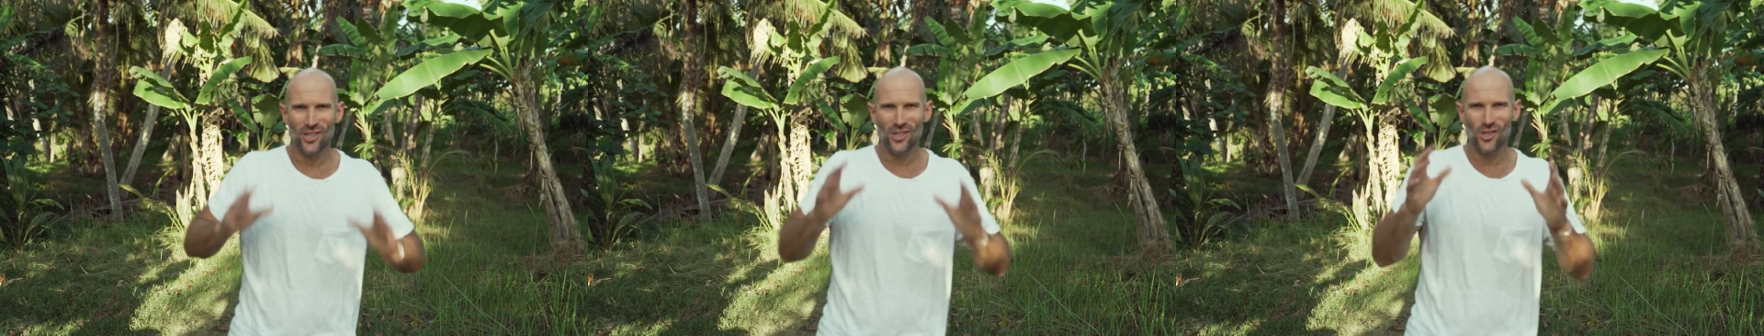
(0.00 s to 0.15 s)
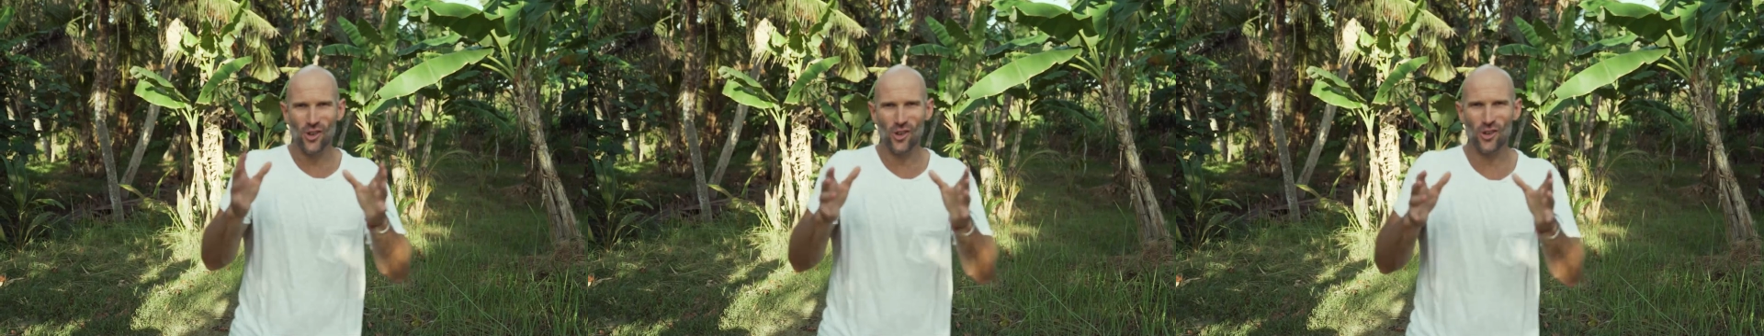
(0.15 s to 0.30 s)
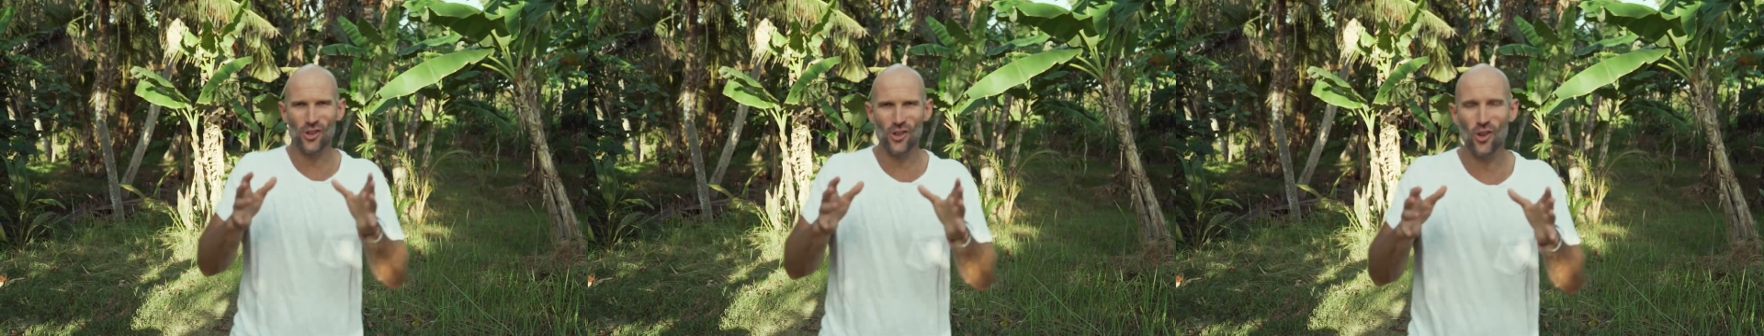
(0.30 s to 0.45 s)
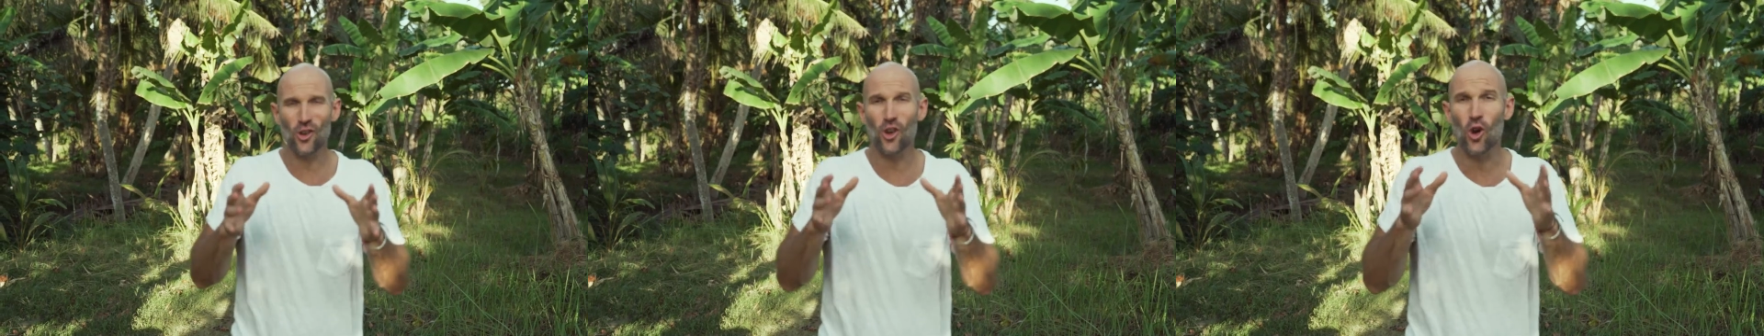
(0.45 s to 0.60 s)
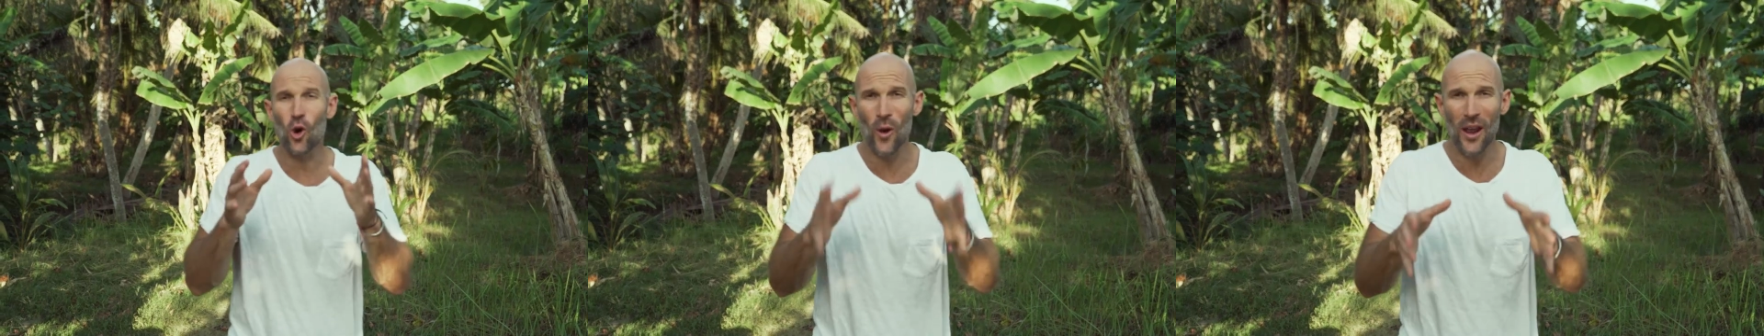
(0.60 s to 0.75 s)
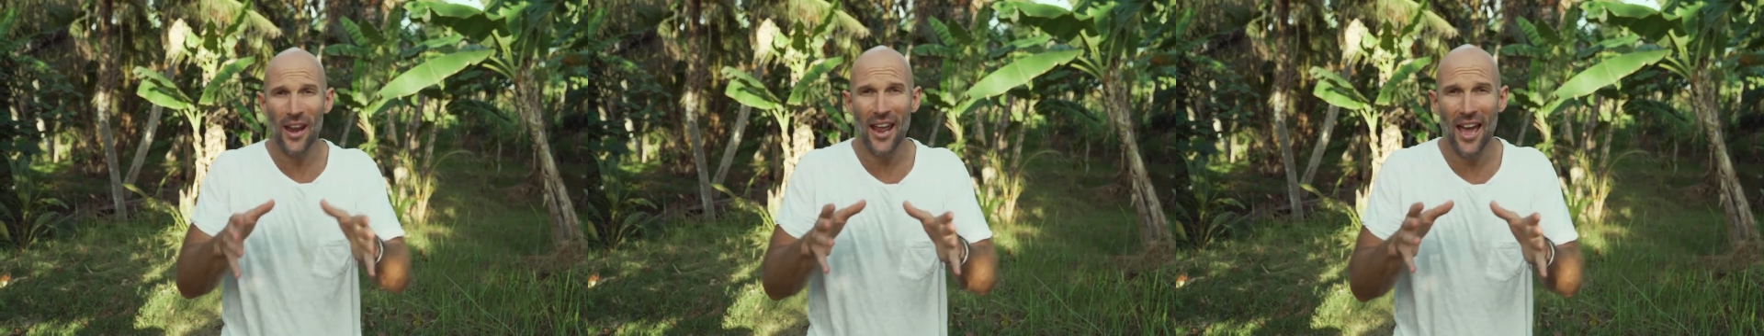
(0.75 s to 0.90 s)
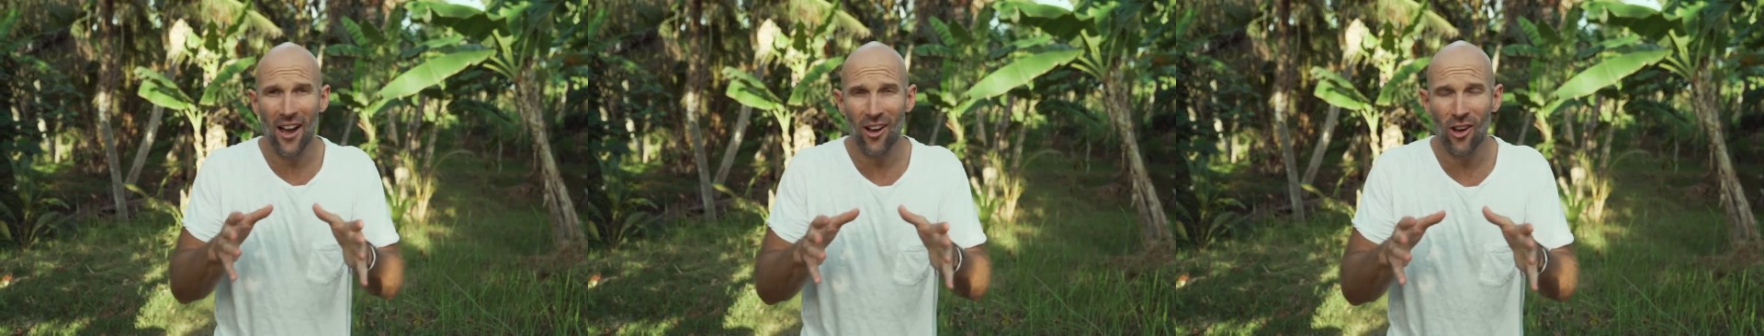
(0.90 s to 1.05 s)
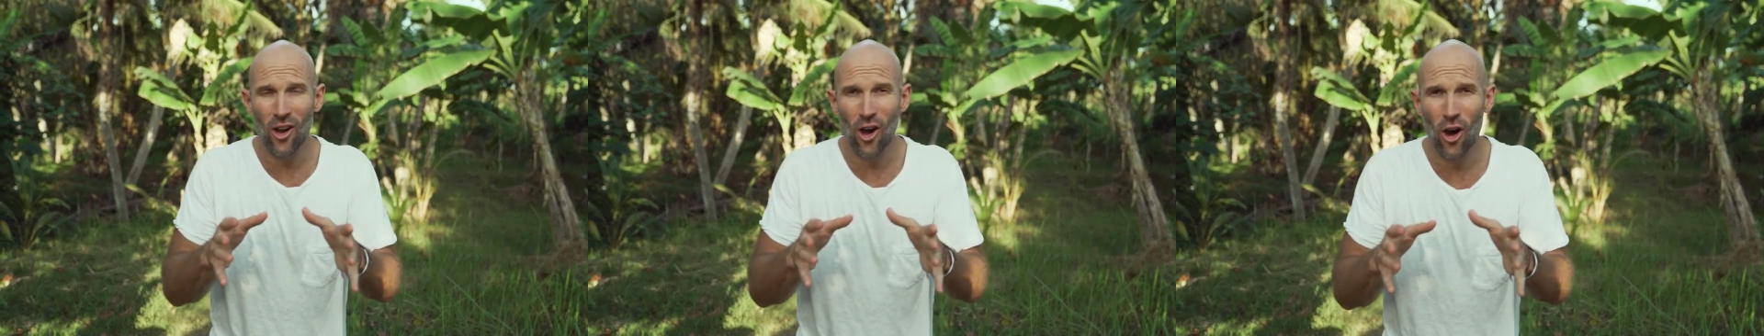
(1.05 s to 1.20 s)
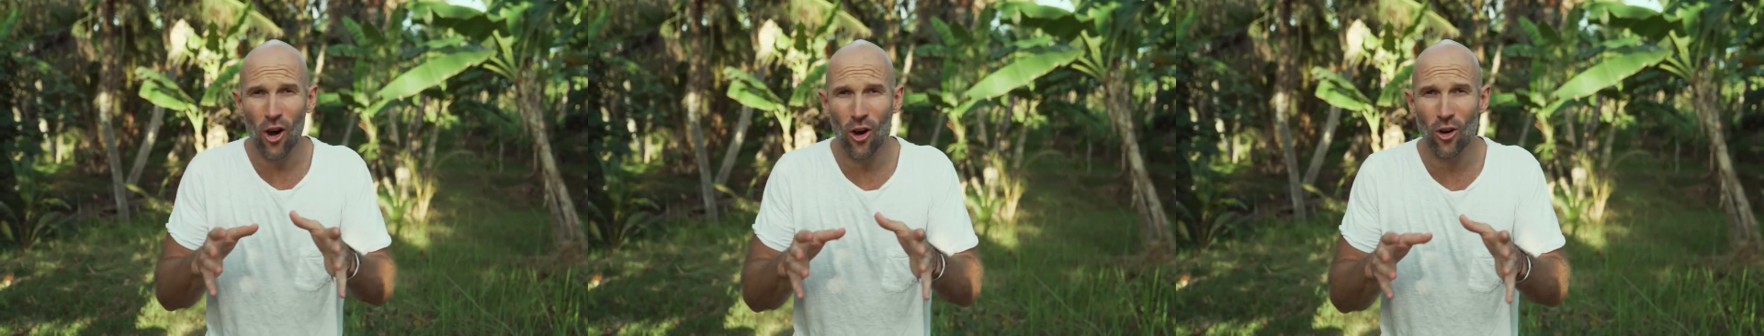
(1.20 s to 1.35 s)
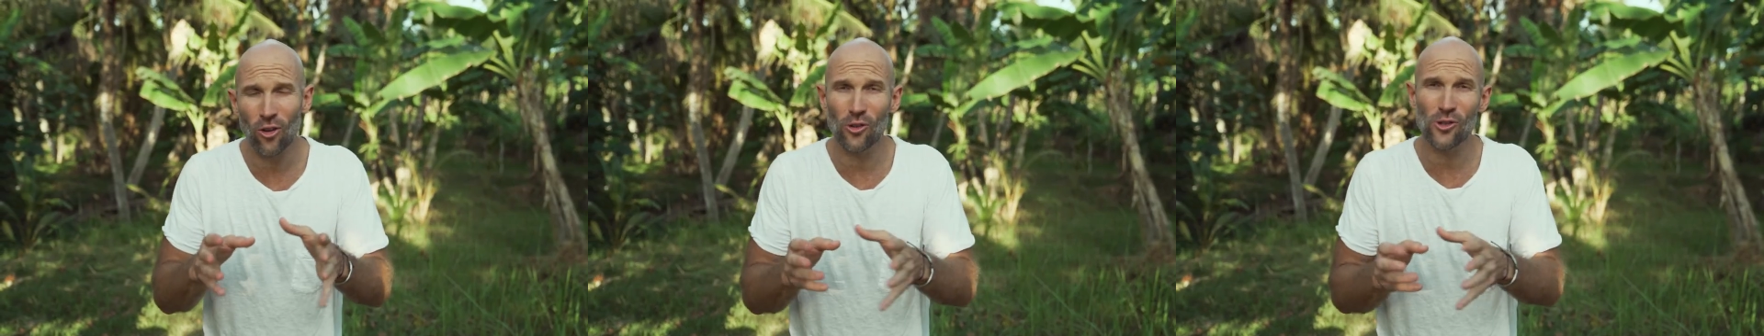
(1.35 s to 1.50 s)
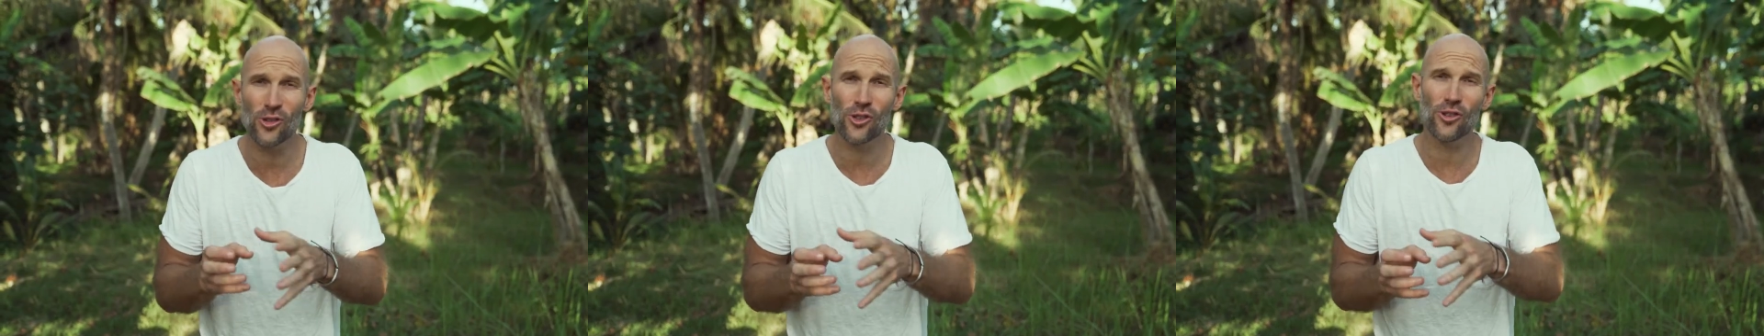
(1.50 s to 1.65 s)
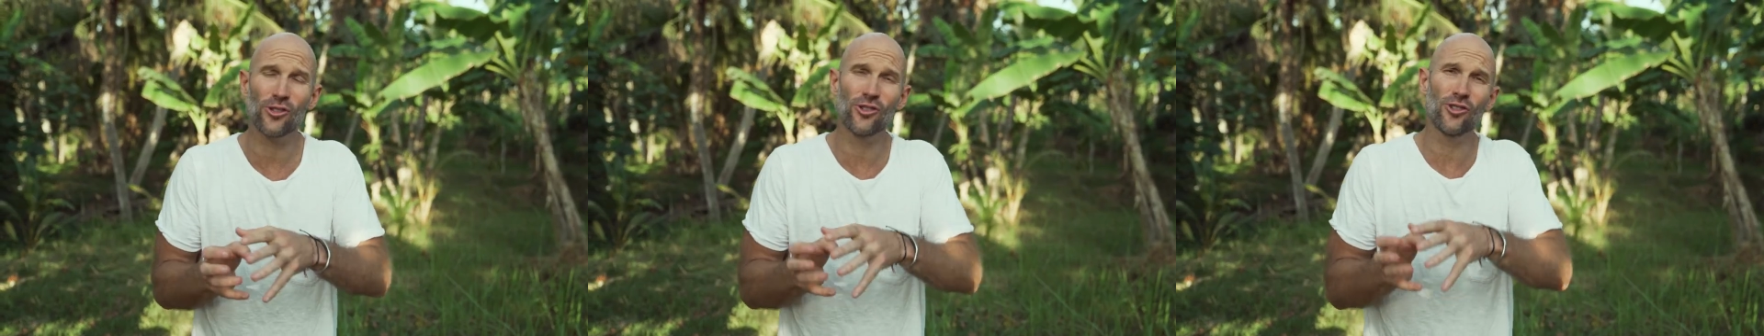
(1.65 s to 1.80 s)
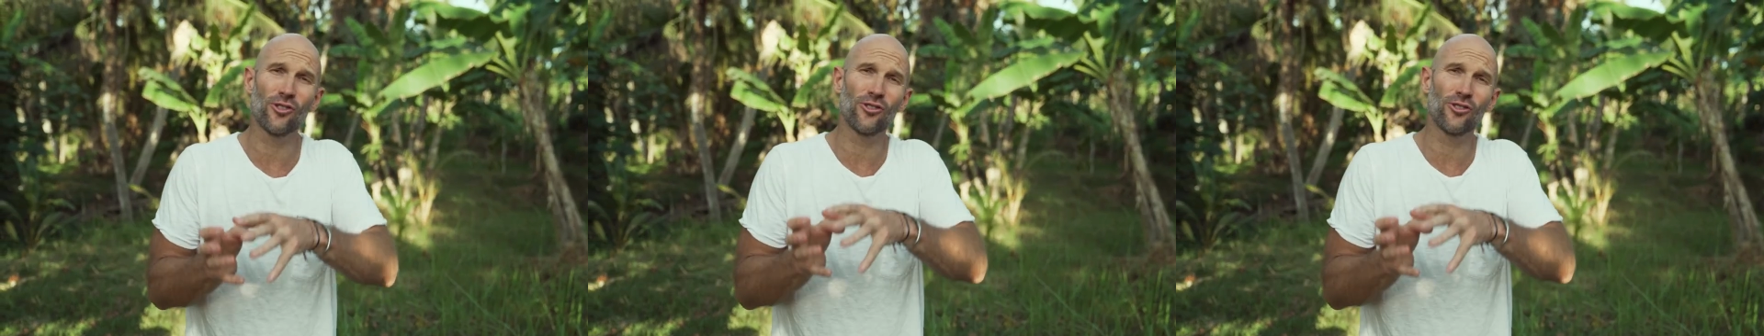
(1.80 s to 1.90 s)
Should you quit alcohol or should